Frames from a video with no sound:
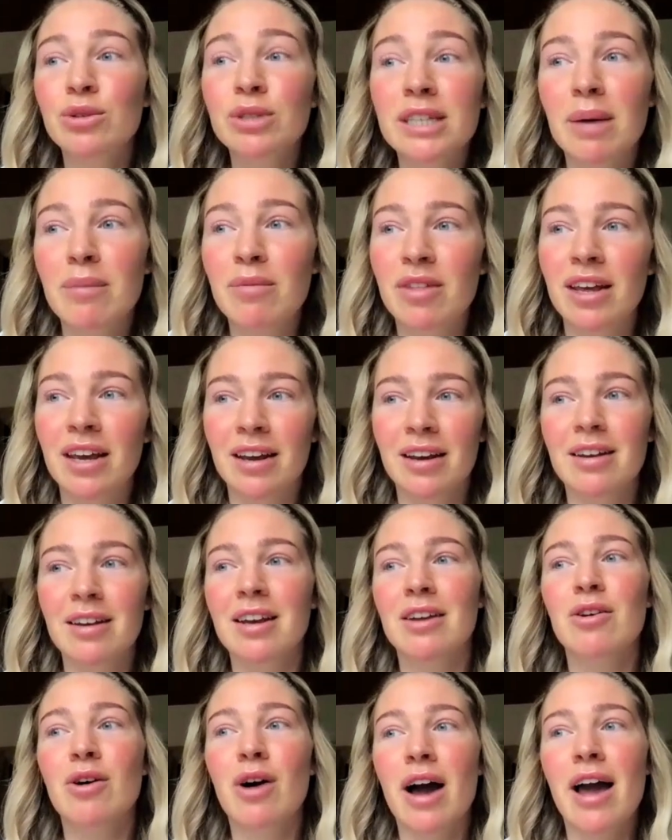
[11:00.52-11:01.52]
something,
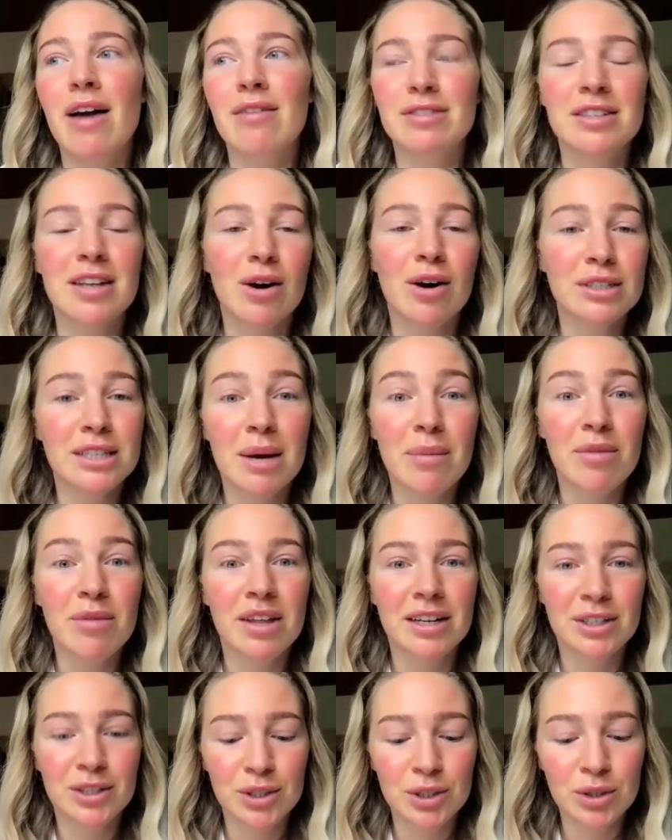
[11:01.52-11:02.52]
you know, I have now
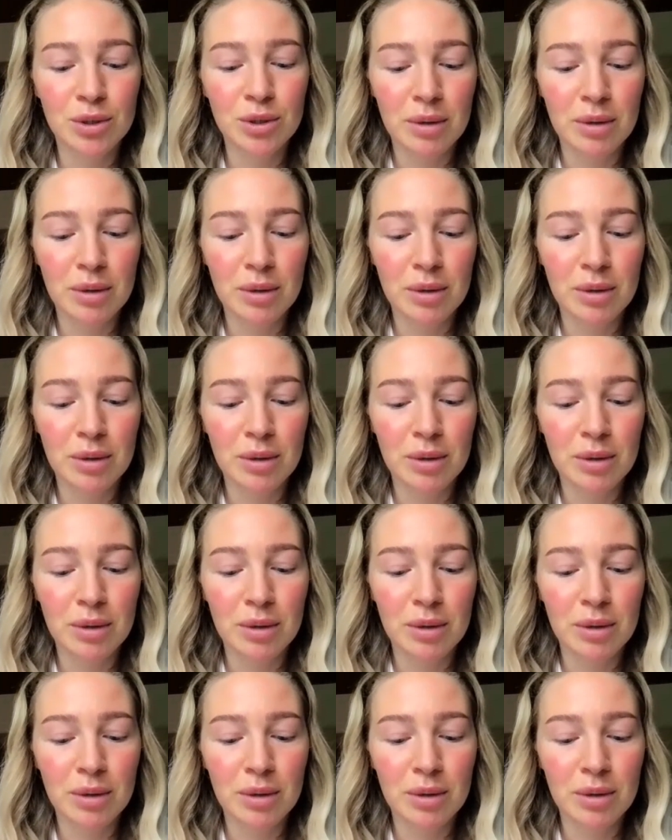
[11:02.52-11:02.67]
something to do.